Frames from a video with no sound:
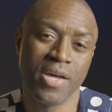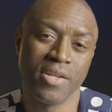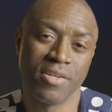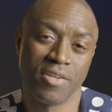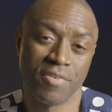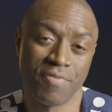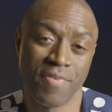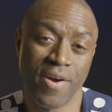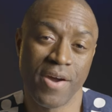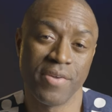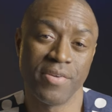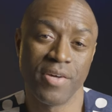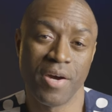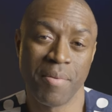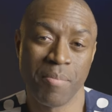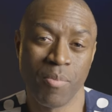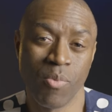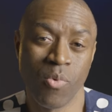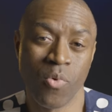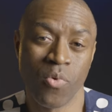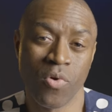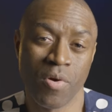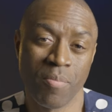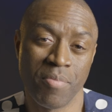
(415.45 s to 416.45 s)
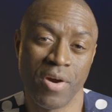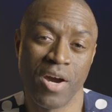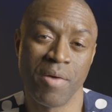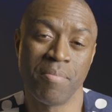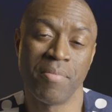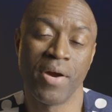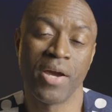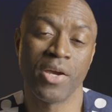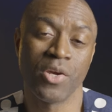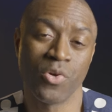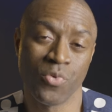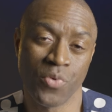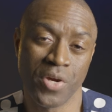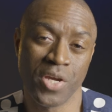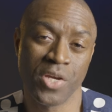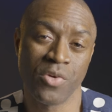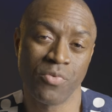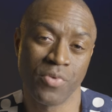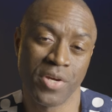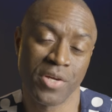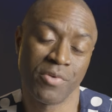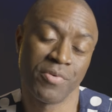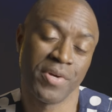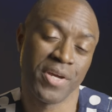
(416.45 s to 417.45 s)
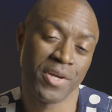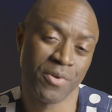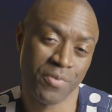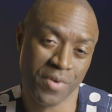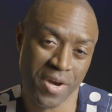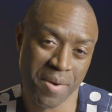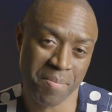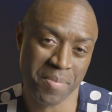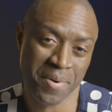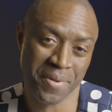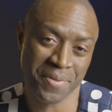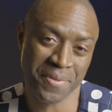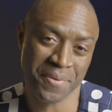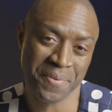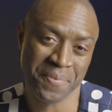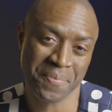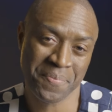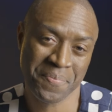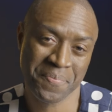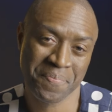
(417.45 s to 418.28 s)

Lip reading: to find out more about my great-great-great-grandmother.